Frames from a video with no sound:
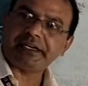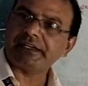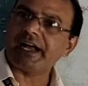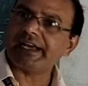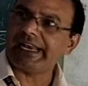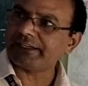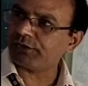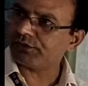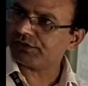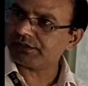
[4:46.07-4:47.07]
beta
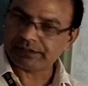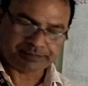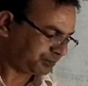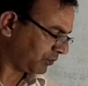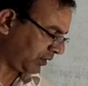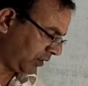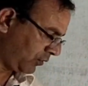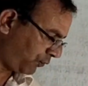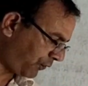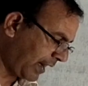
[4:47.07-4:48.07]
galactose.
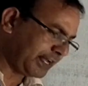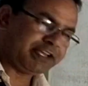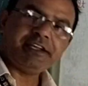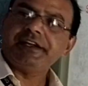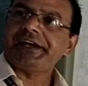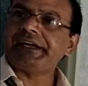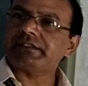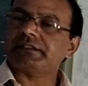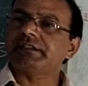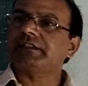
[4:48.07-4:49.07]
Y, it
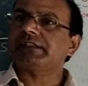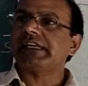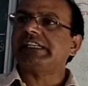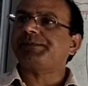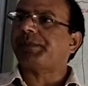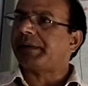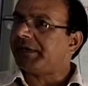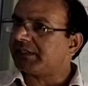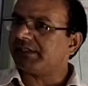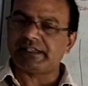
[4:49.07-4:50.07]
synthesizes
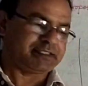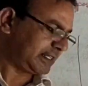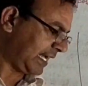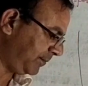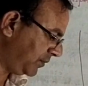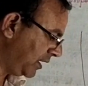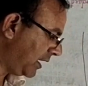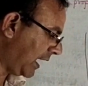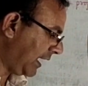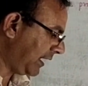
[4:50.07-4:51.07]
permeases enzyme,
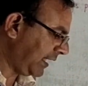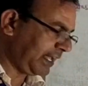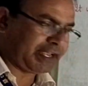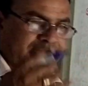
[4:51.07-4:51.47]
and A,